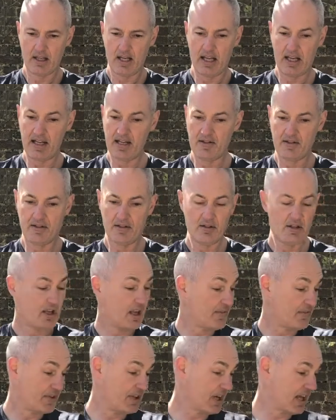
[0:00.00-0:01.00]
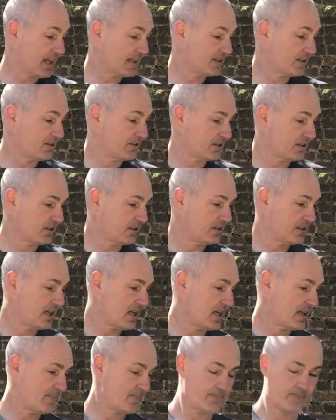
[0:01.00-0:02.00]
And if you like, you can
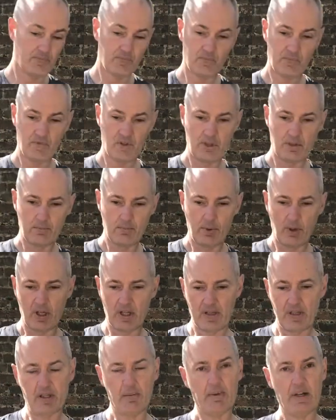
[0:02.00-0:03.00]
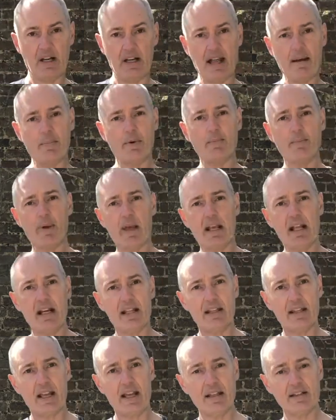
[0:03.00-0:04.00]
put a little bit of lemon peel in
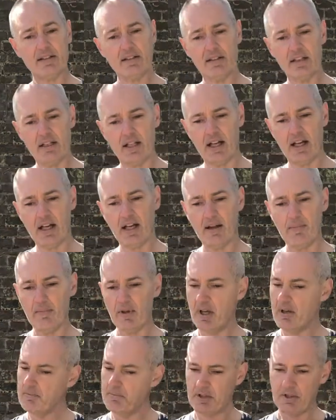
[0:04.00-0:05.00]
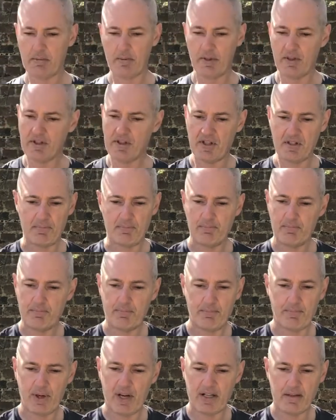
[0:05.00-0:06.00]
there, but to be honest, it's
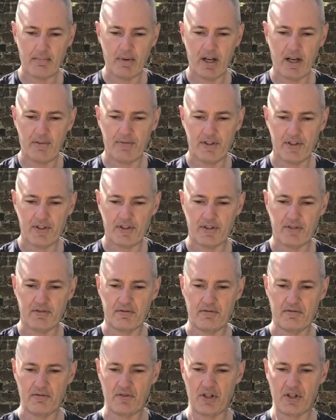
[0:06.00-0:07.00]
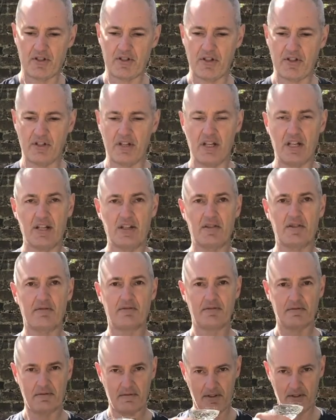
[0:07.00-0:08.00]
bloody marvellous just as it is.
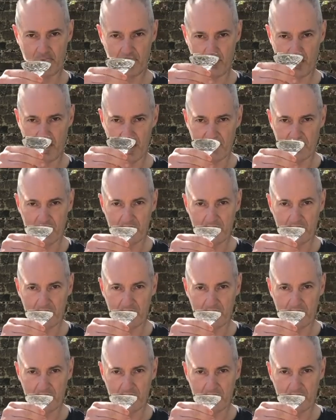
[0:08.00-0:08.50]
Cheers.